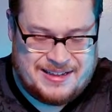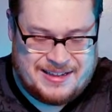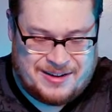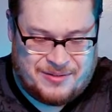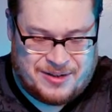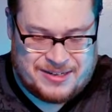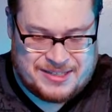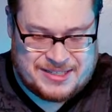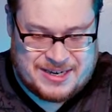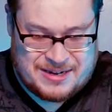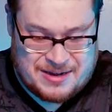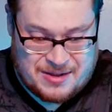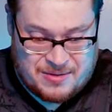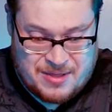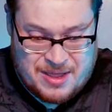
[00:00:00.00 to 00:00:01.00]
I want to say
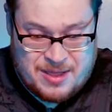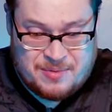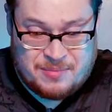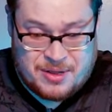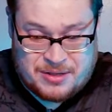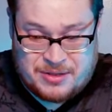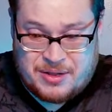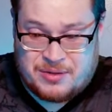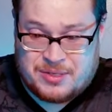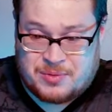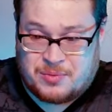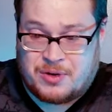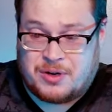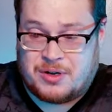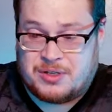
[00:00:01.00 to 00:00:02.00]
no, but those
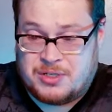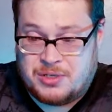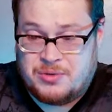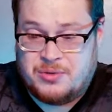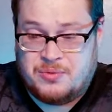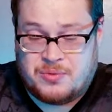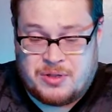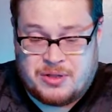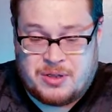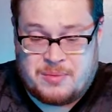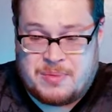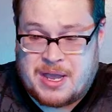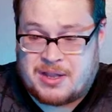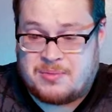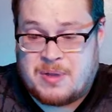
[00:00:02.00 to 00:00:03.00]
were 2 really
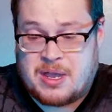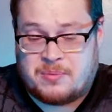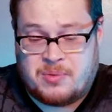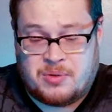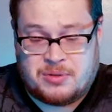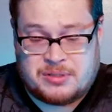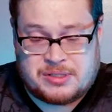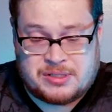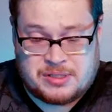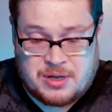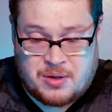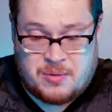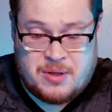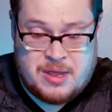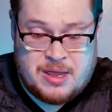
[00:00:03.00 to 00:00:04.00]
good back-to-back pulls,
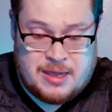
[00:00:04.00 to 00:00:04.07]
so